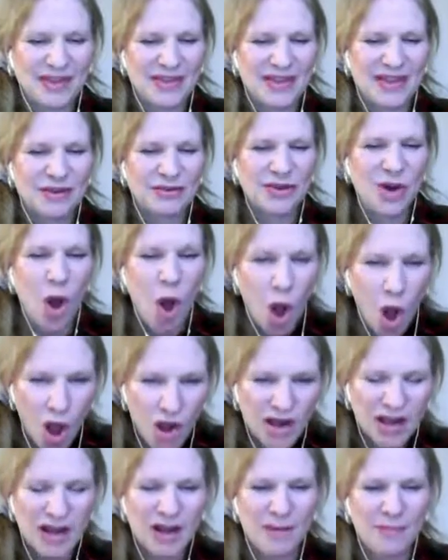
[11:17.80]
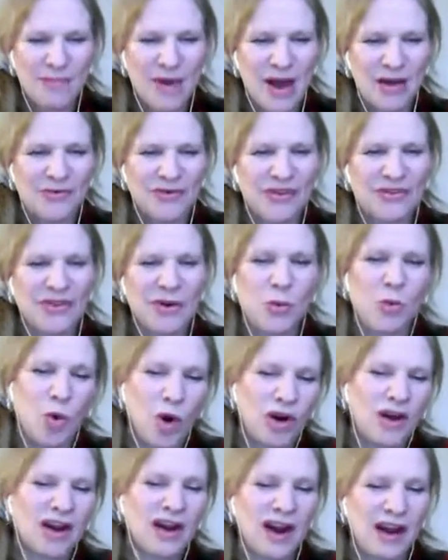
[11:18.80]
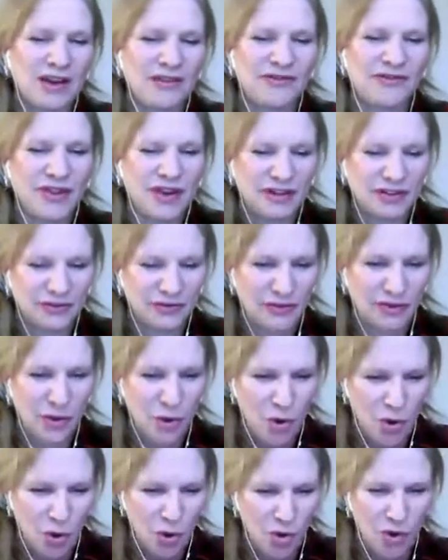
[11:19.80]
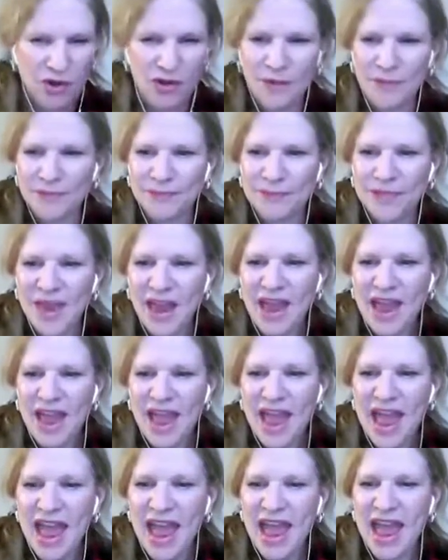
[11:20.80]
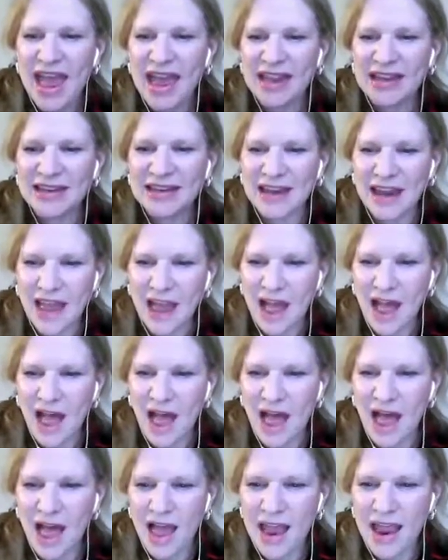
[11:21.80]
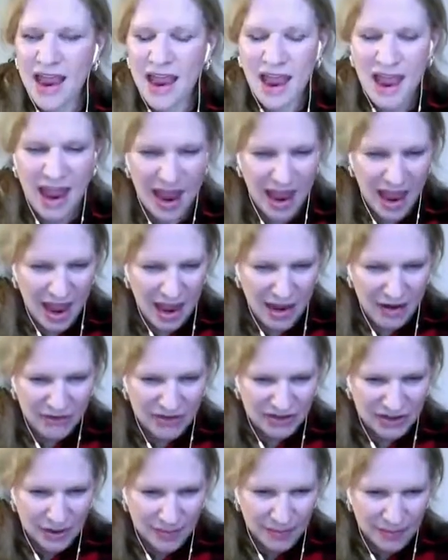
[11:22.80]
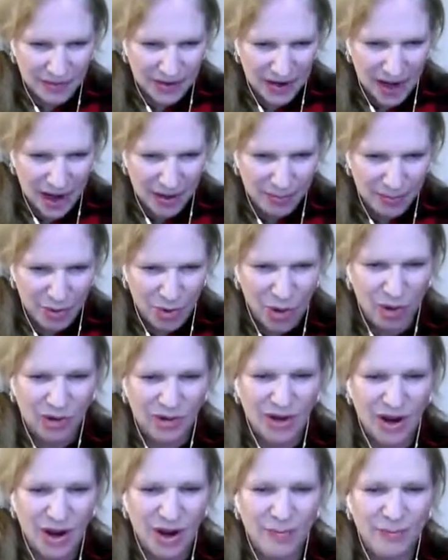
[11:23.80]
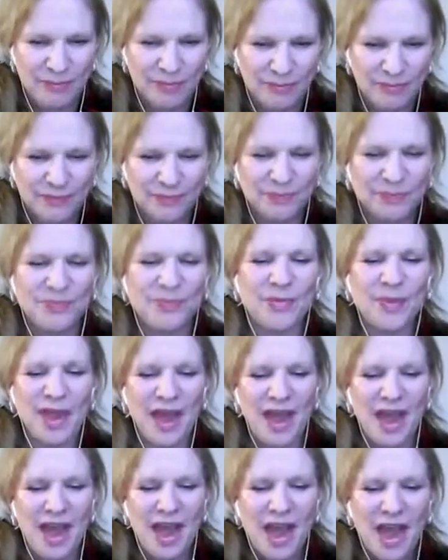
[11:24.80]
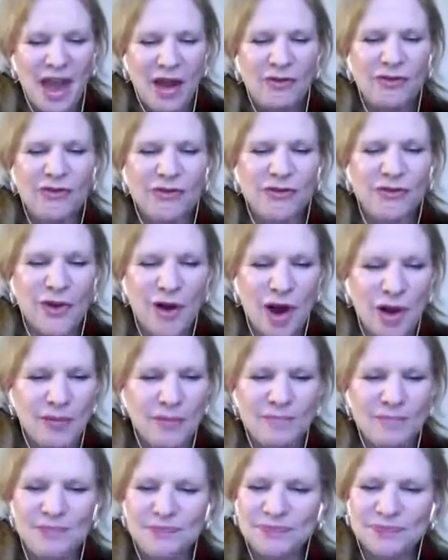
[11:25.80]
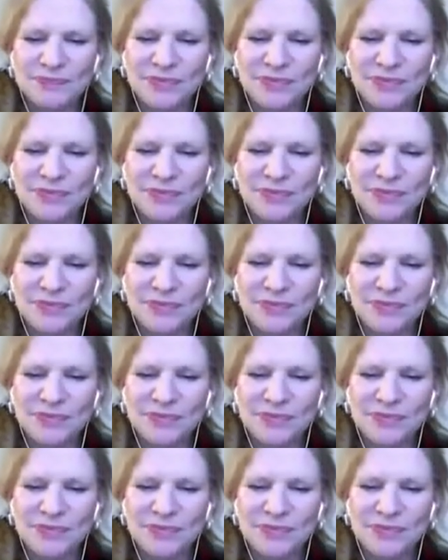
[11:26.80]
they're talking about that they're working on a fix for the hole. And I have something I pulled up from